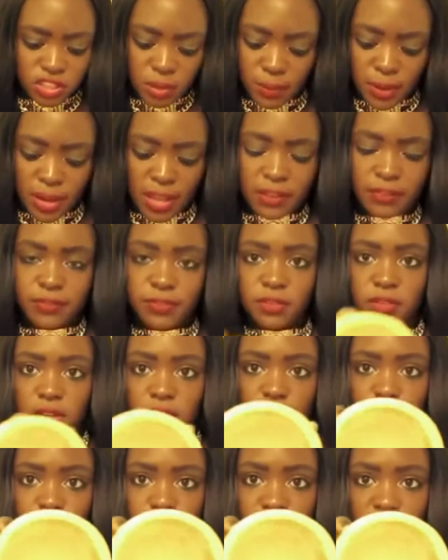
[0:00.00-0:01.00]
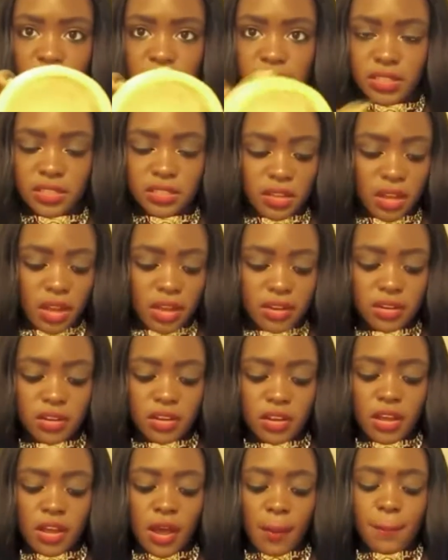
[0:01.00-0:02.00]
it, find it. It has
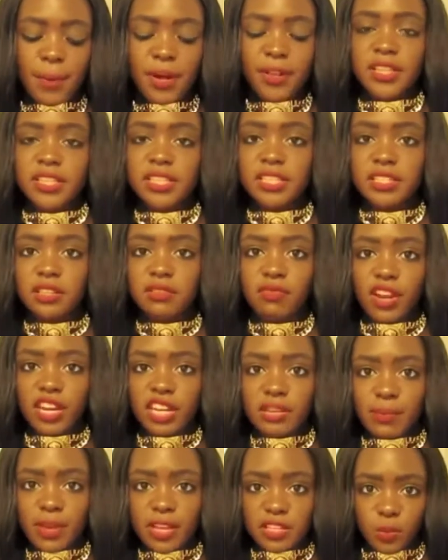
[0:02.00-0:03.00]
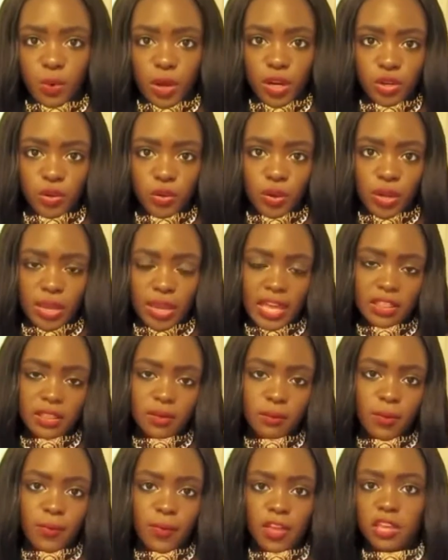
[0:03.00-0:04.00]
no lye in it, which basically means that you won't
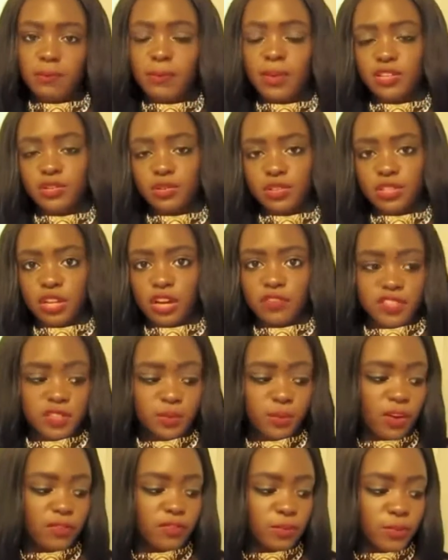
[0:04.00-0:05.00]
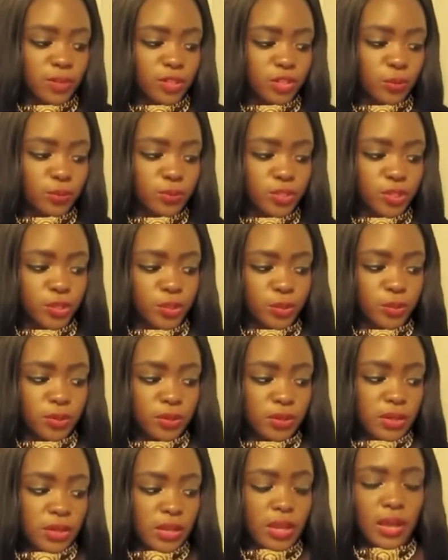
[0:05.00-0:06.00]
get the uncomfortable burning feeling, because the
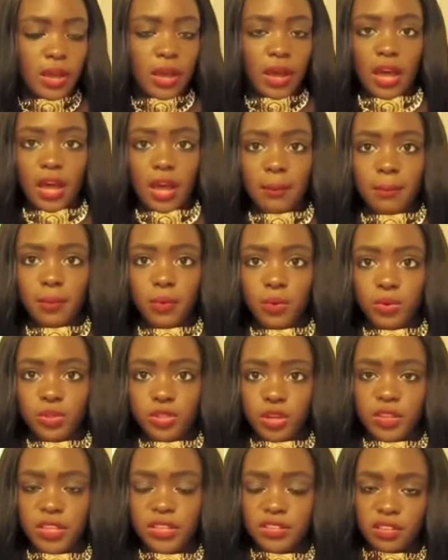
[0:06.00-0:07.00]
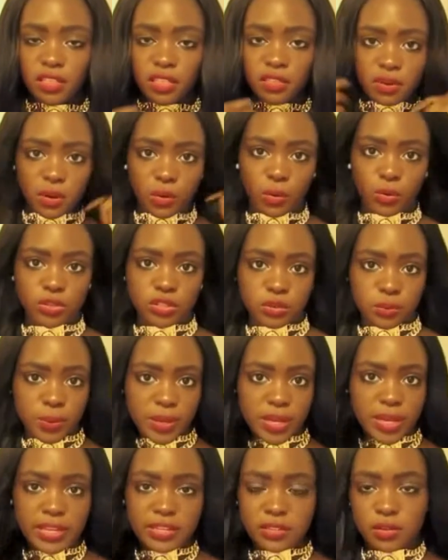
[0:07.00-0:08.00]
lye in relaxer is the main
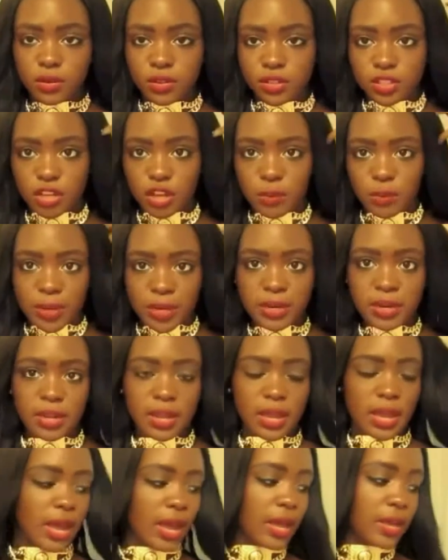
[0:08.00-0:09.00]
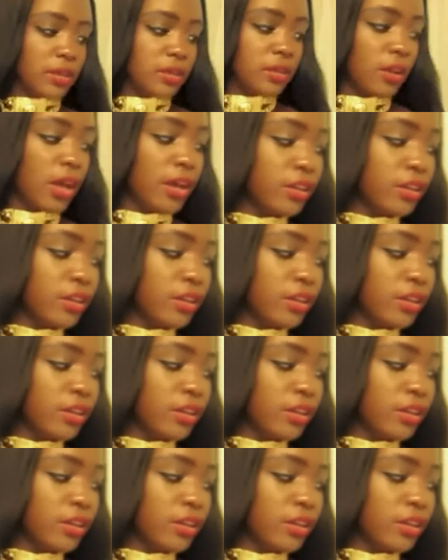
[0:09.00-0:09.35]
cause of like the burning and stuff.